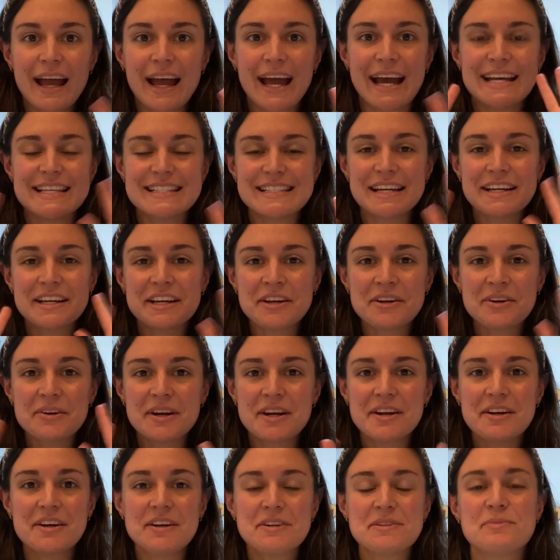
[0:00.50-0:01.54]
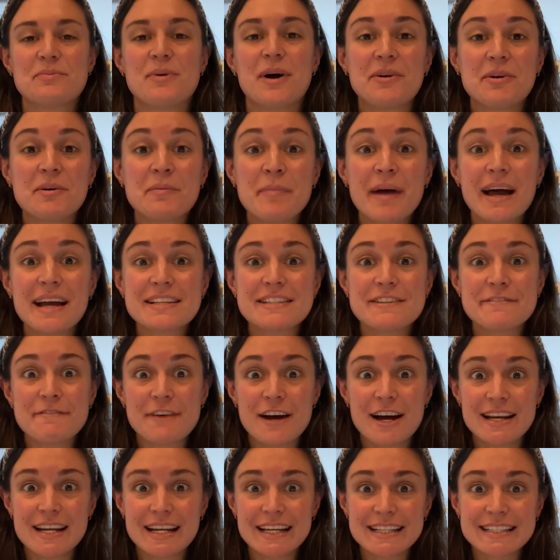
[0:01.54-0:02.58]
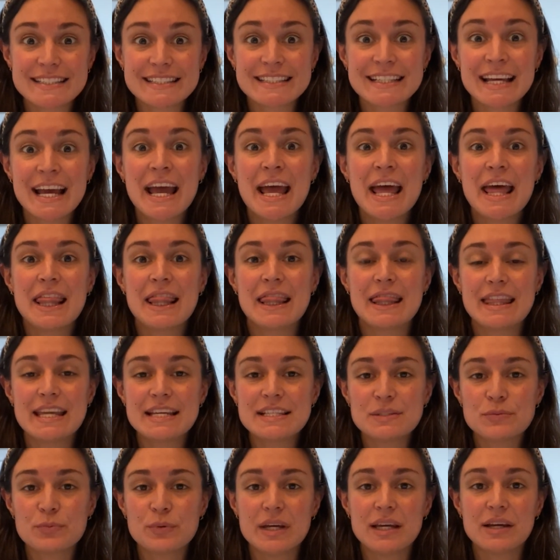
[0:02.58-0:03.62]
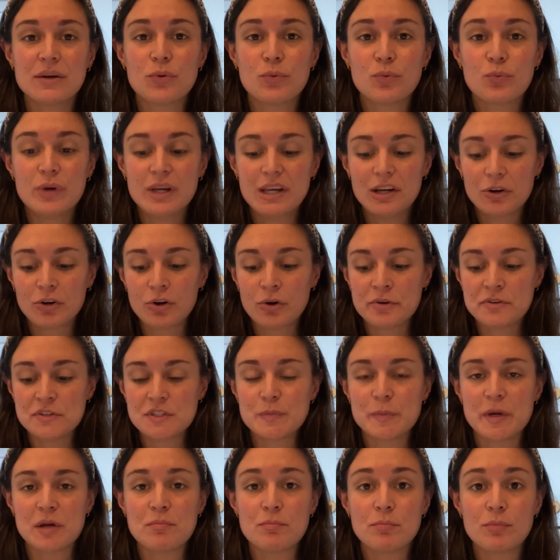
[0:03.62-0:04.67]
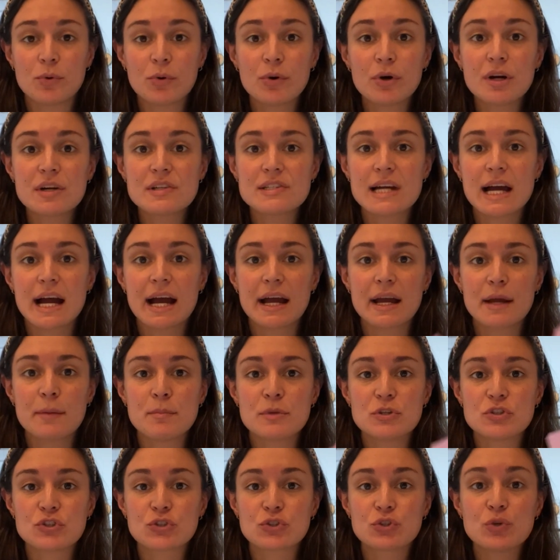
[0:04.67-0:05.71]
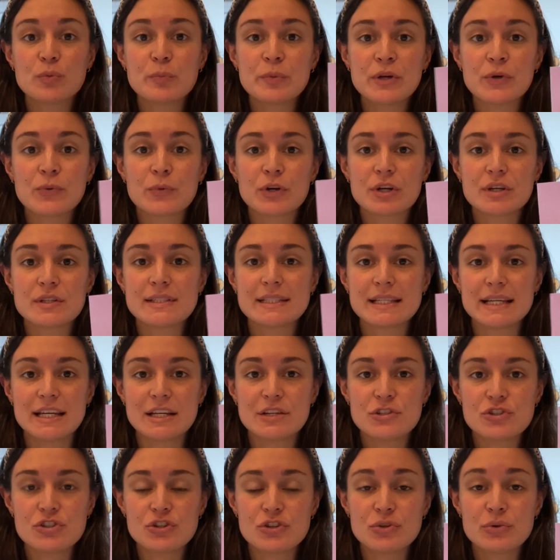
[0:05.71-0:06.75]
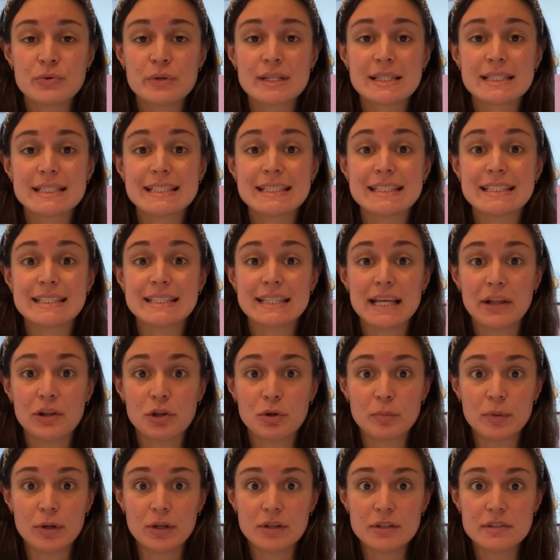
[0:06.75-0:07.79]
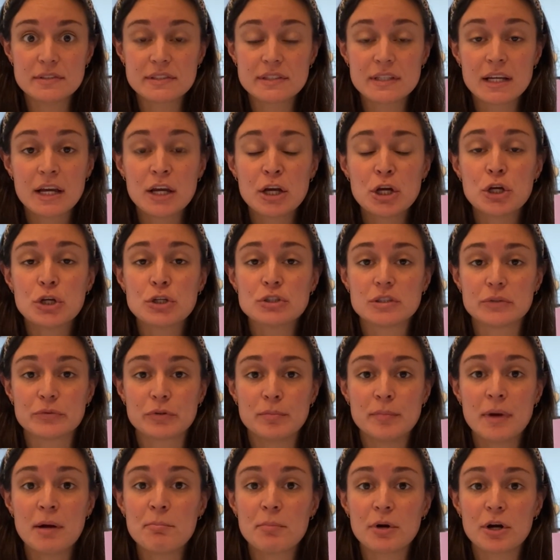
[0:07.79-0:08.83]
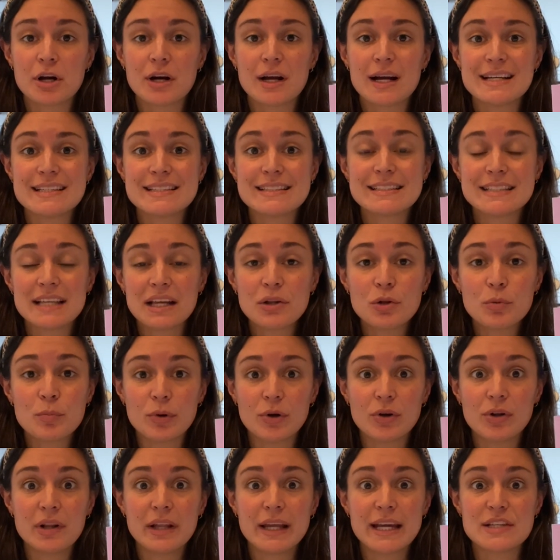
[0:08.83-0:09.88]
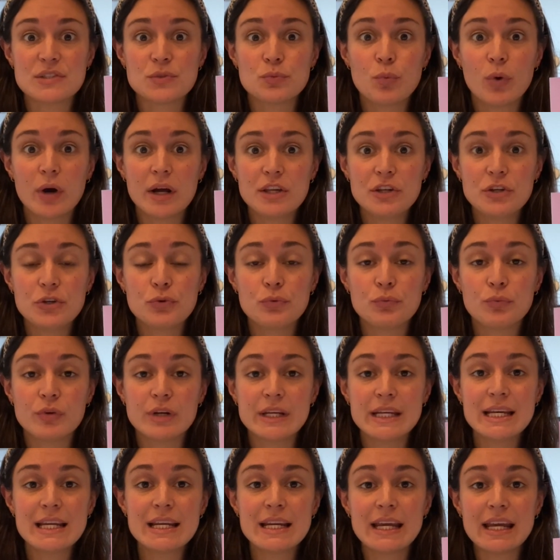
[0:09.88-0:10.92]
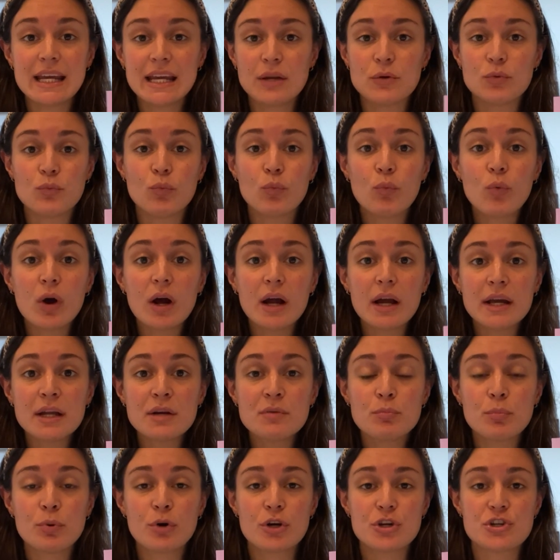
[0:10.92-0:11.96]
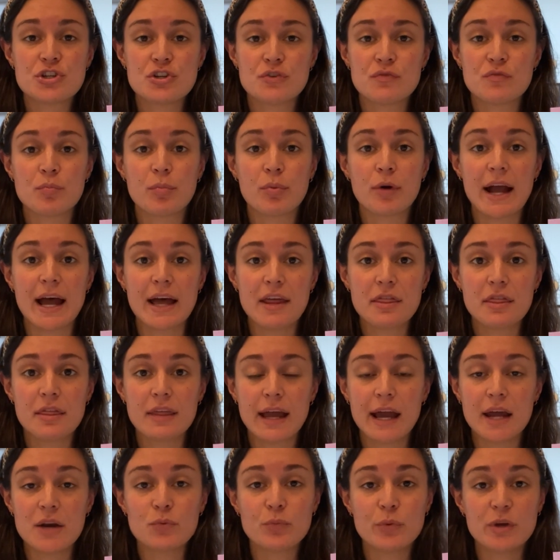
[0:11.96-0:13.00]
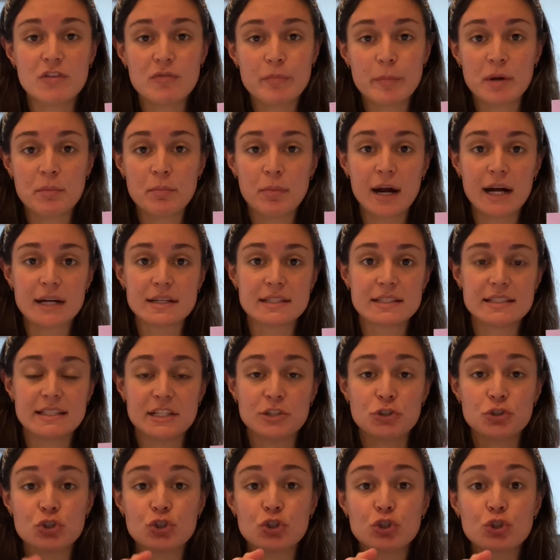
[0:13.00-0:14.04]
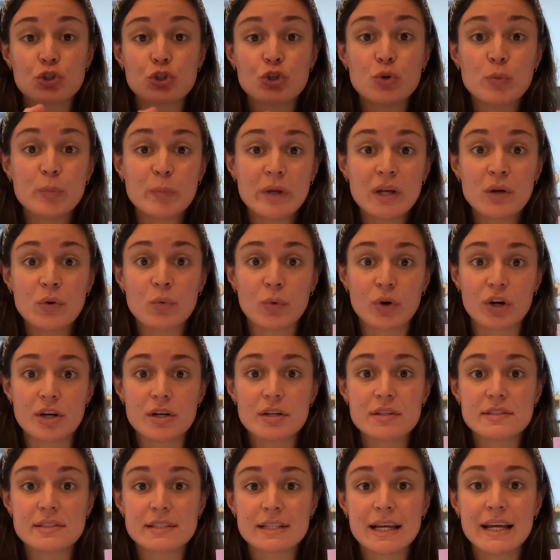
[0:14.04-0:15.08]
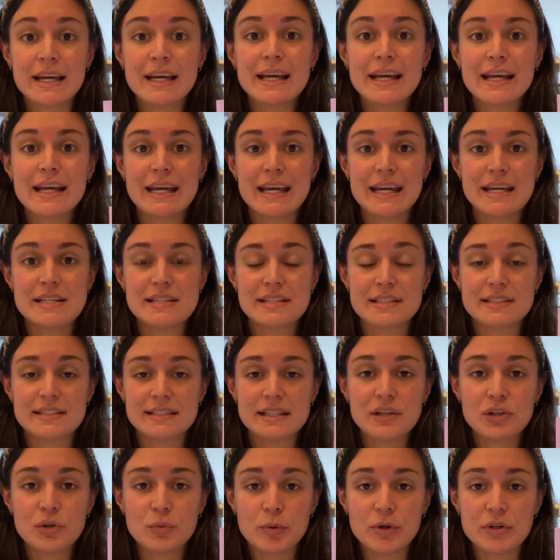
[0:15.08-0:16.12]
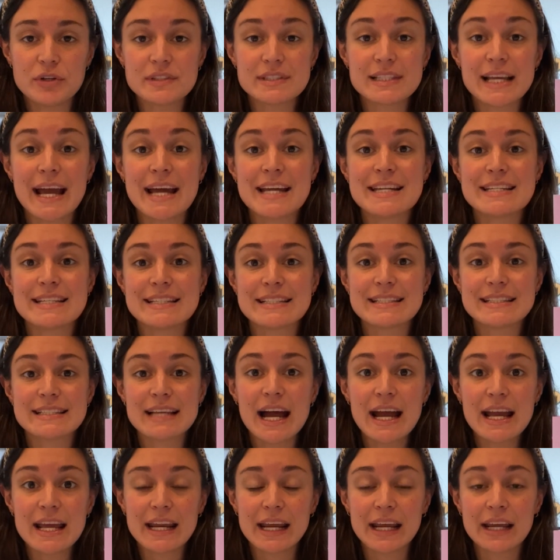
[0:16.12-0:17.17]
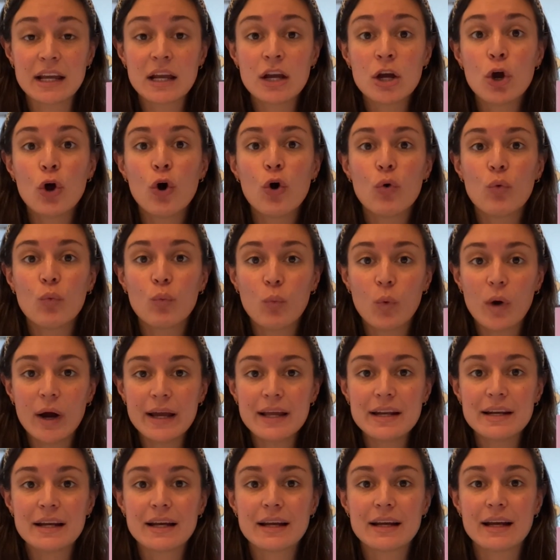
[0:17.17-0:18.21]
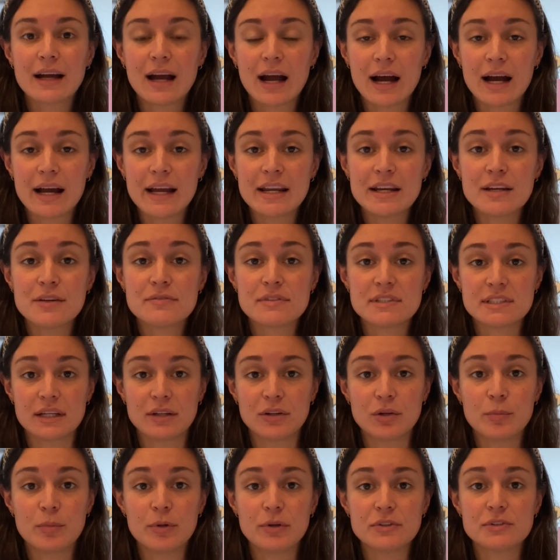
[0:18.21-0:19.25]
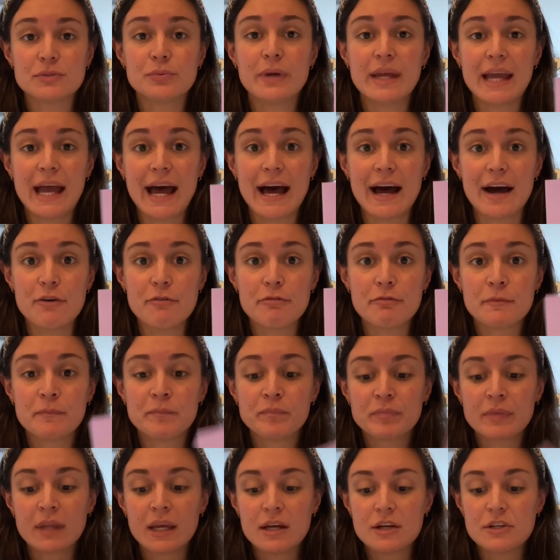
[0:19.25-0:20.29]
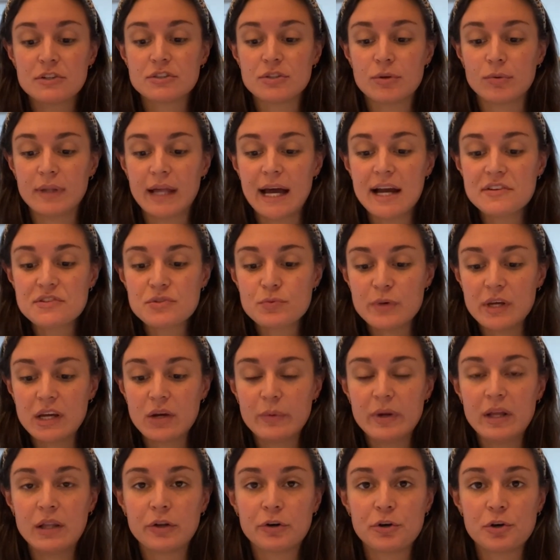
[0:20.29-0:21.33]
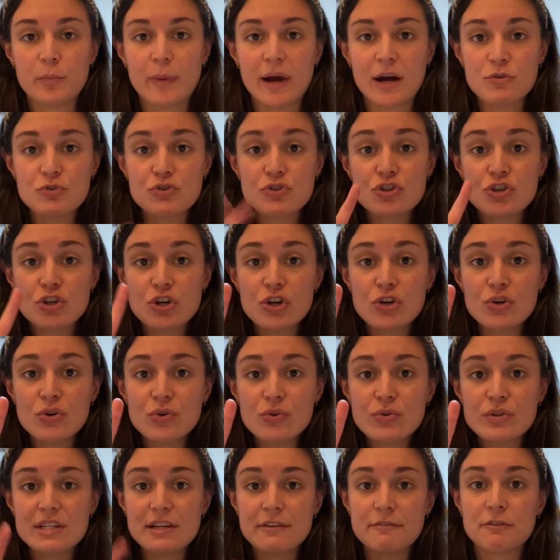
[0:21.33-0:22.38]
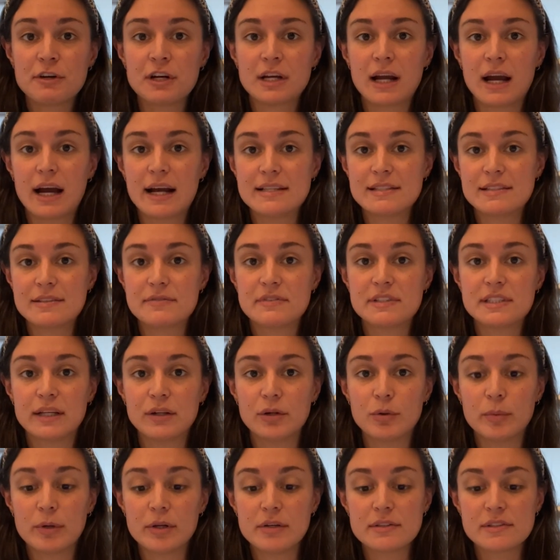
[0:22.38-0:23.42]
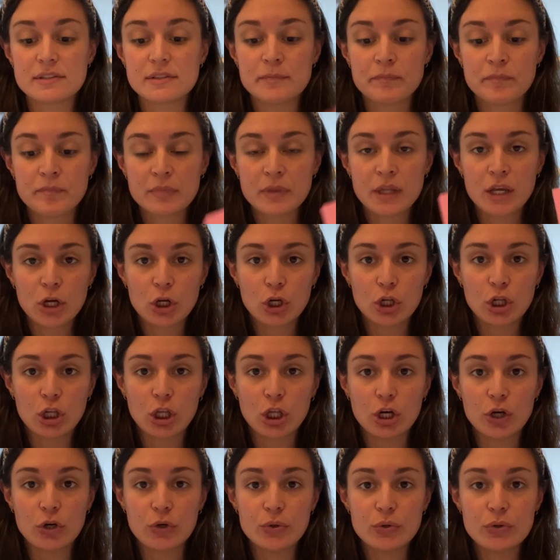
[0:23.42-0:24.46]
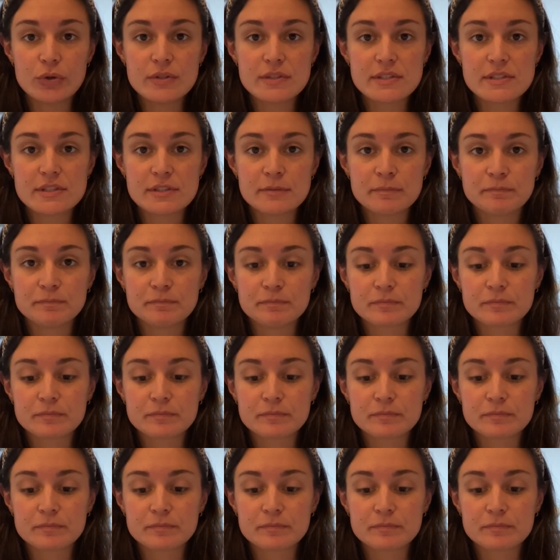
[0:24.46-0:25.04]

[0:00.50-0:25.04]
Hi second graders, welcome back to phonics. This week we are going to spend more time scooping words into syllables. So remember, a syllable is what you read in one push of breath. And we've been practicing scooping words into syllables and deciding what kind of syllables we have. So last week we learned about two different kinds of syllables, closed